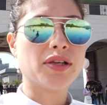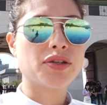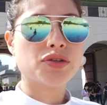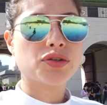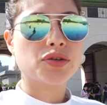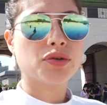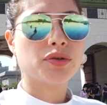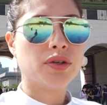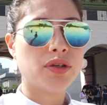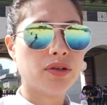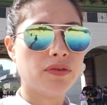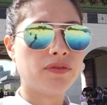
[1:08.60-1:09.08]

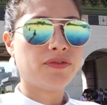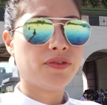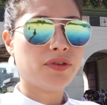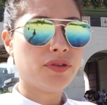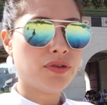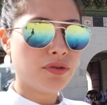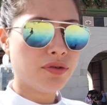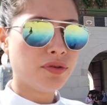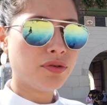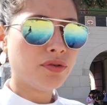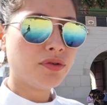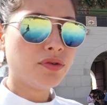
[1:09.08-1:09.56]
So if
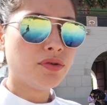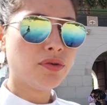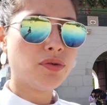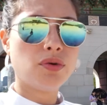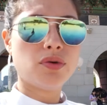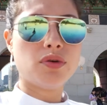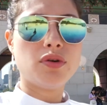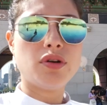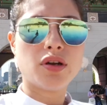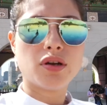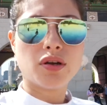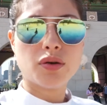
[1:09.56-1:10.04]

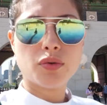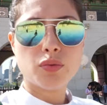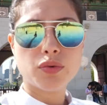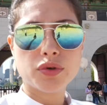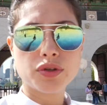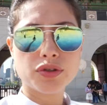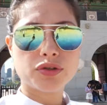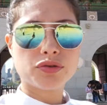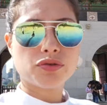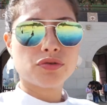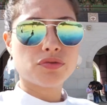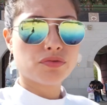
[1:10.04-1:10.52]
you
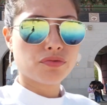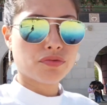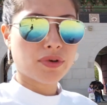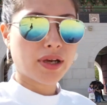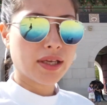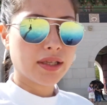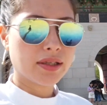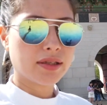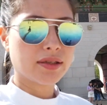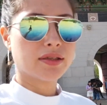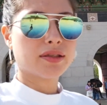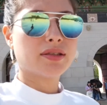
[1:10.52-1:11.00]
were to
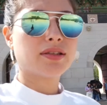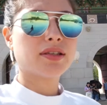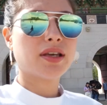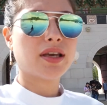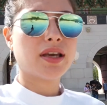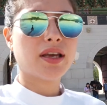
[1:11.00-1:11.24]
rent